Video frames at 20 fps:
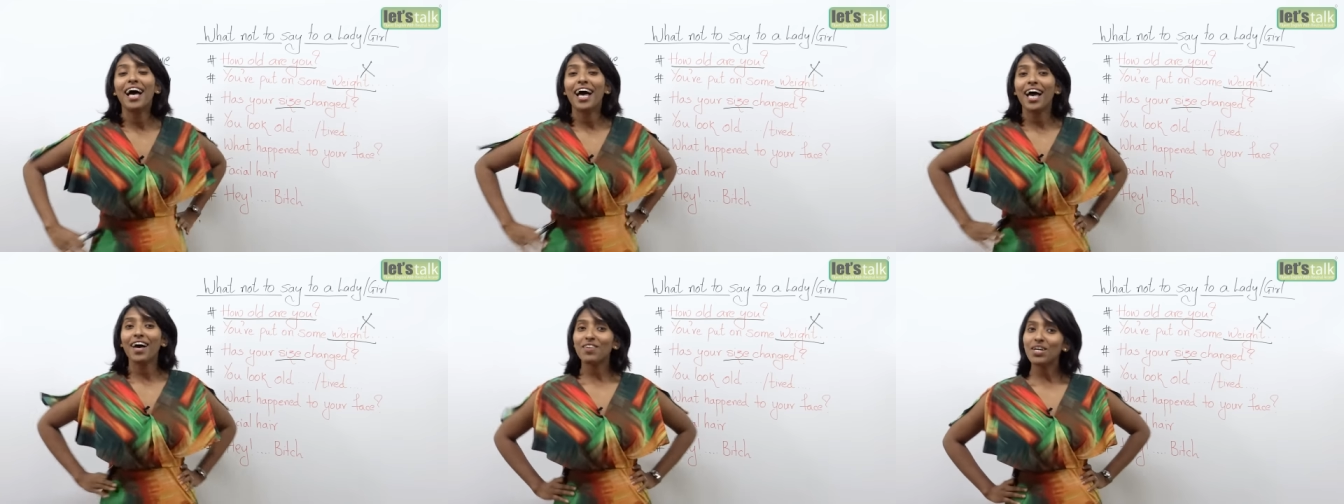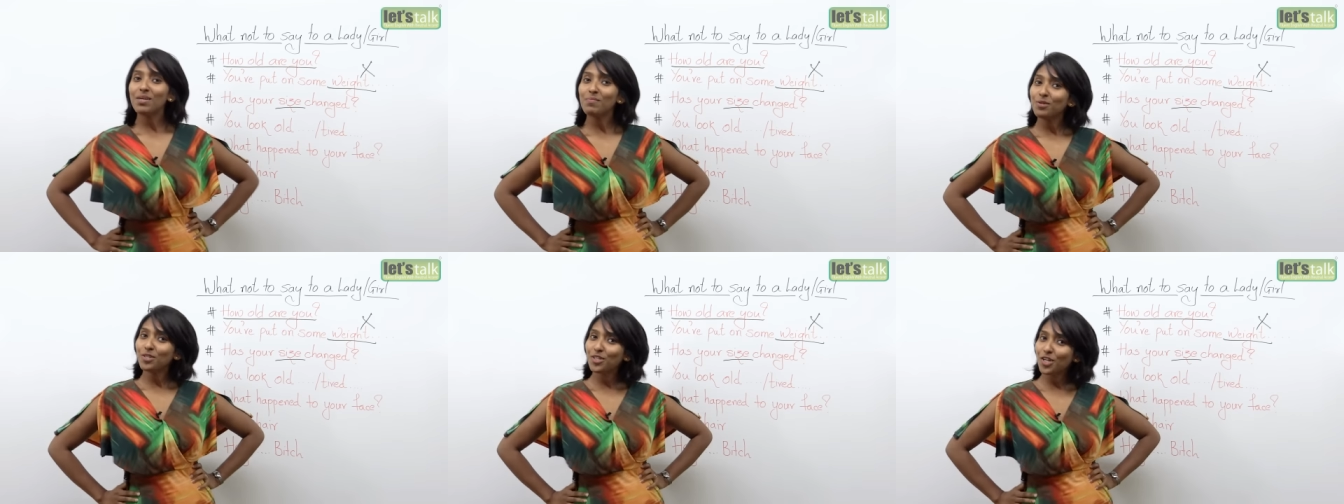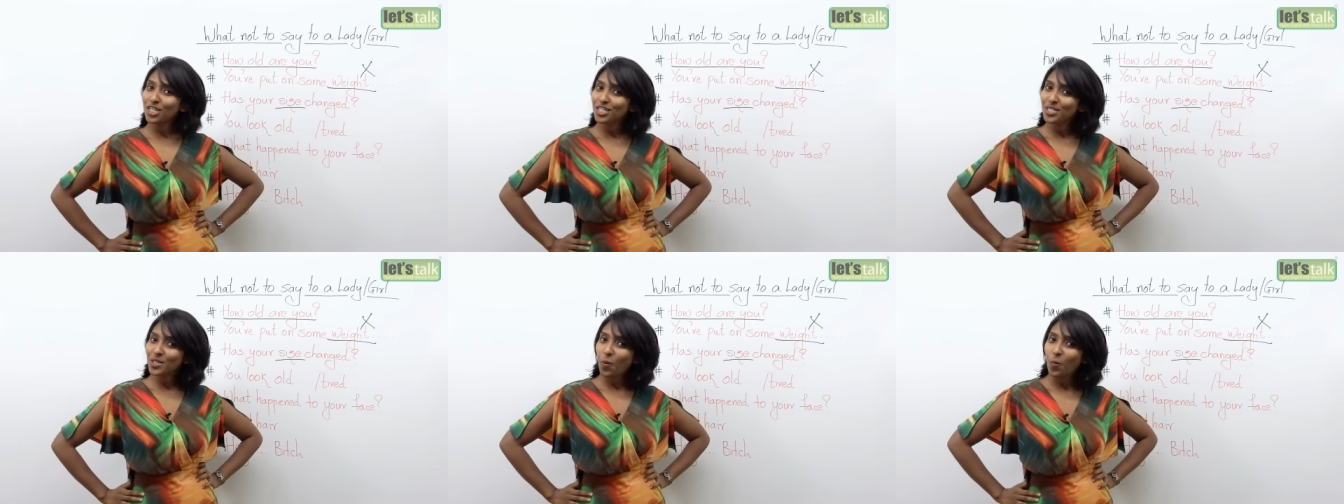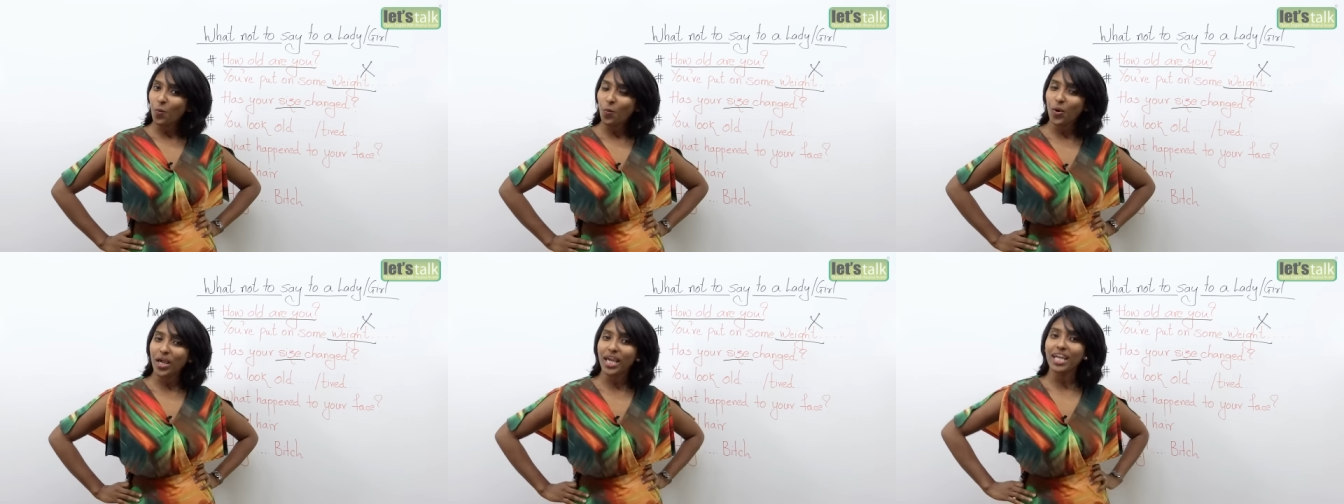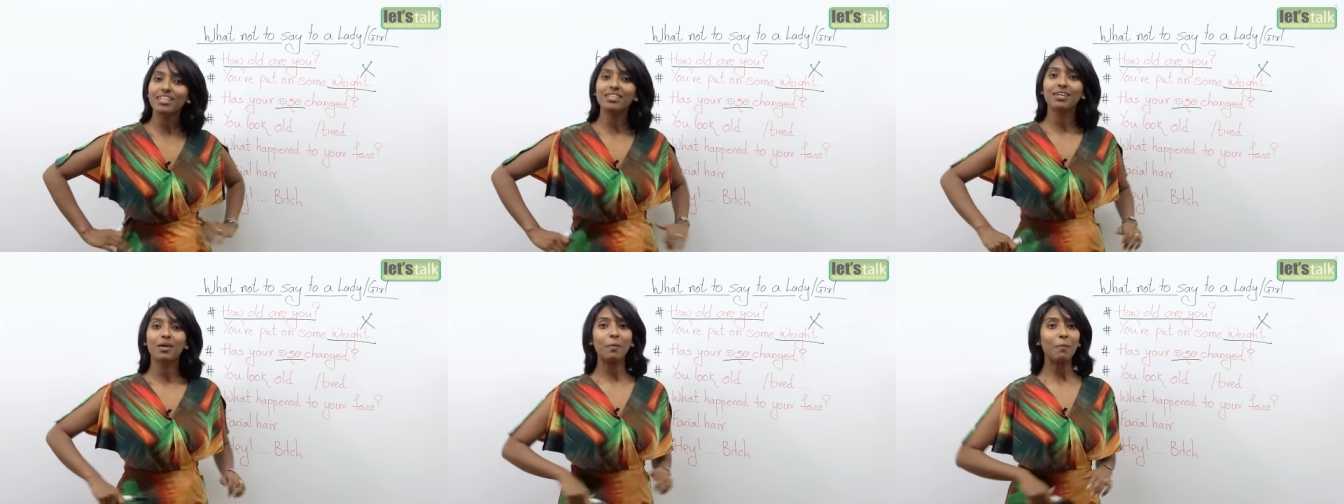have I put on some
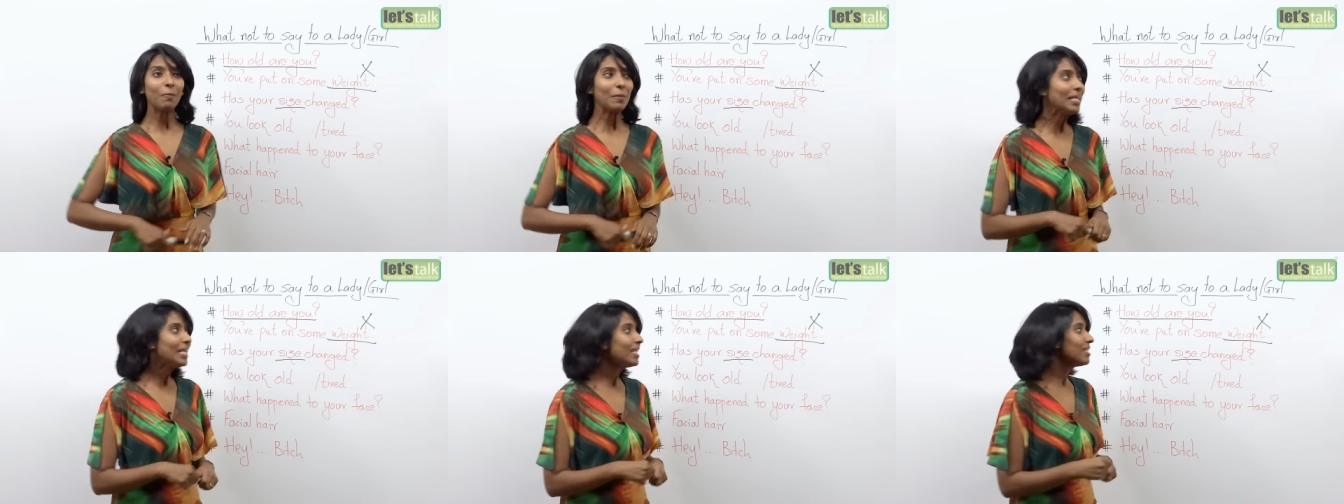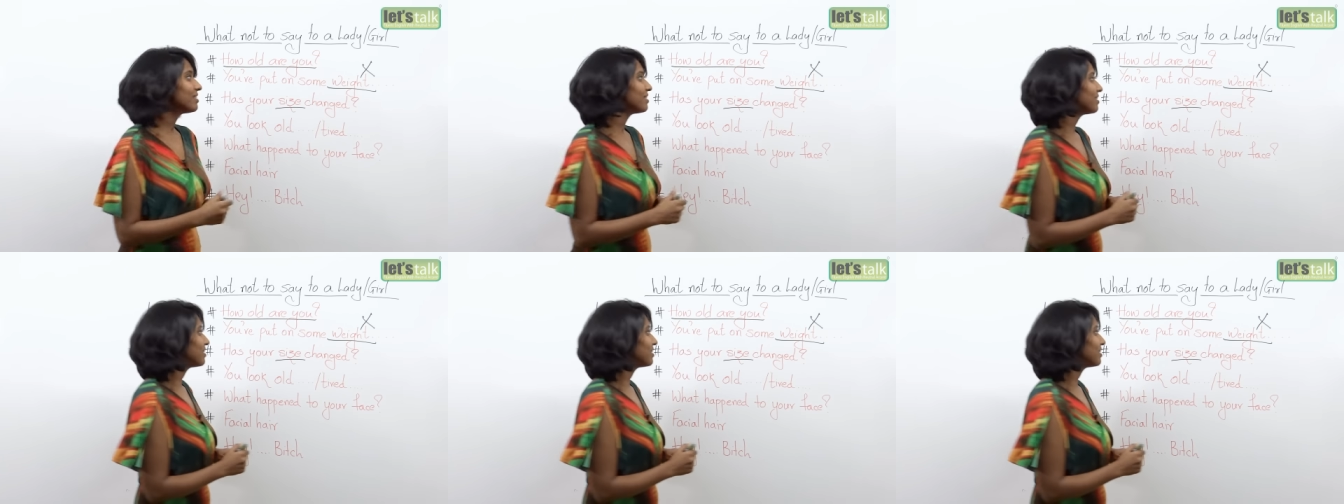weight? Please